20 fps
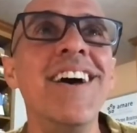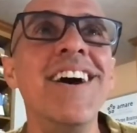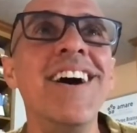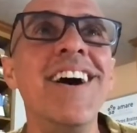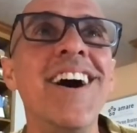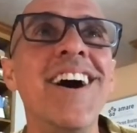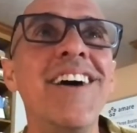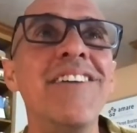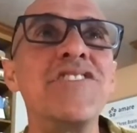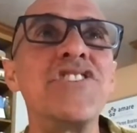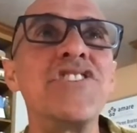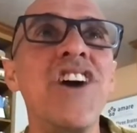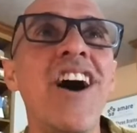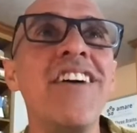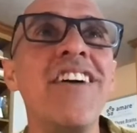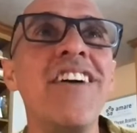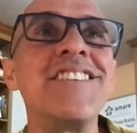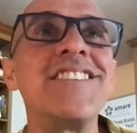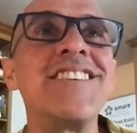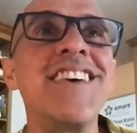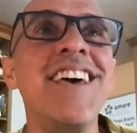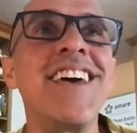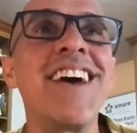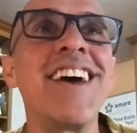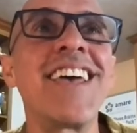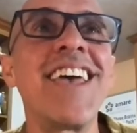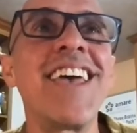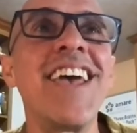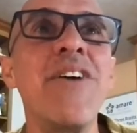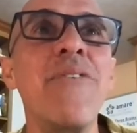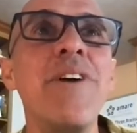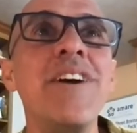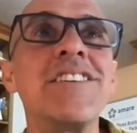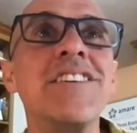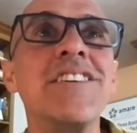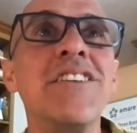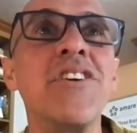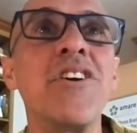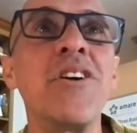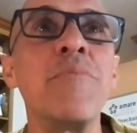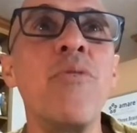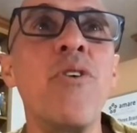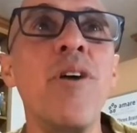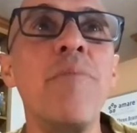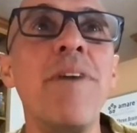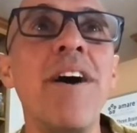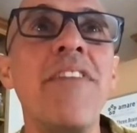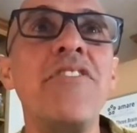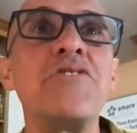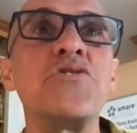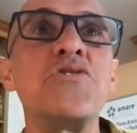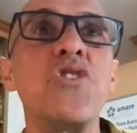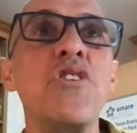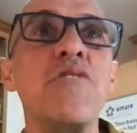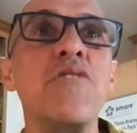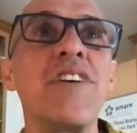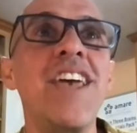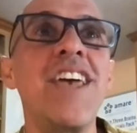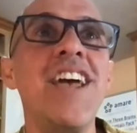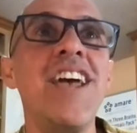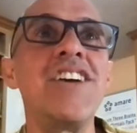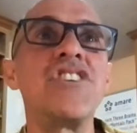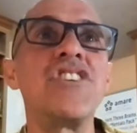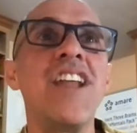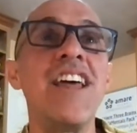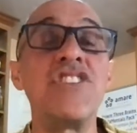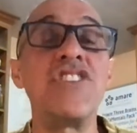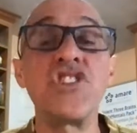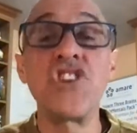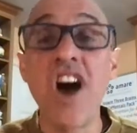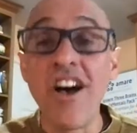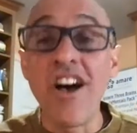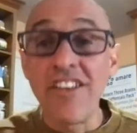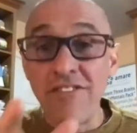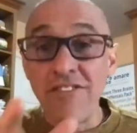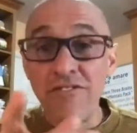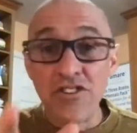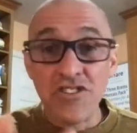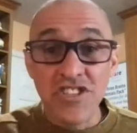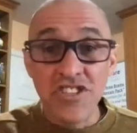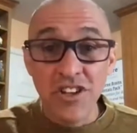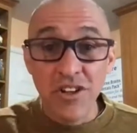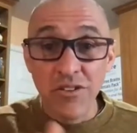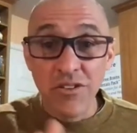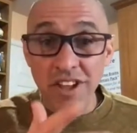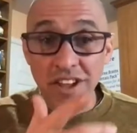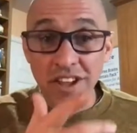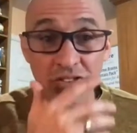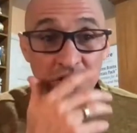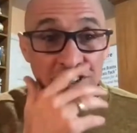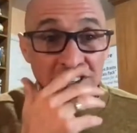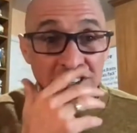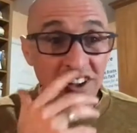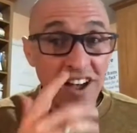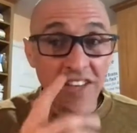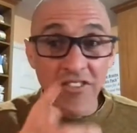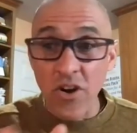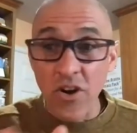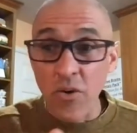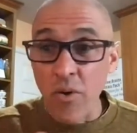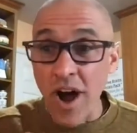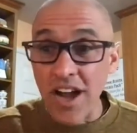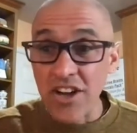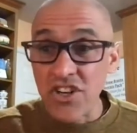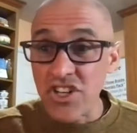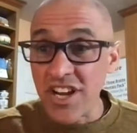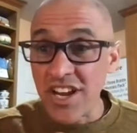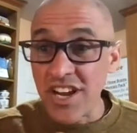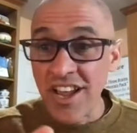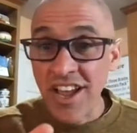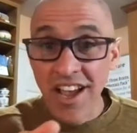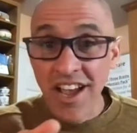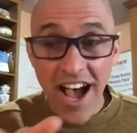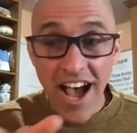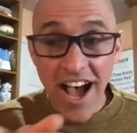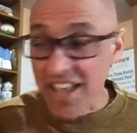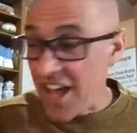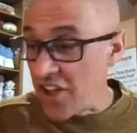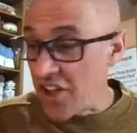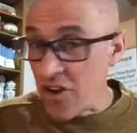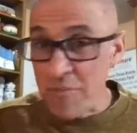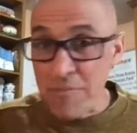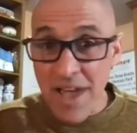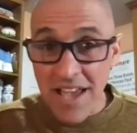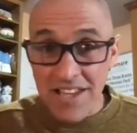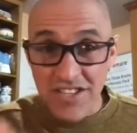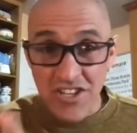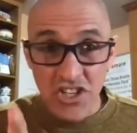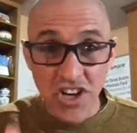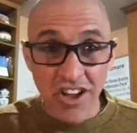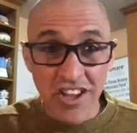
Uh, saying, I can't wait to learn more about the certification. And Shali, if you're still if you're still on there watching, I got your message.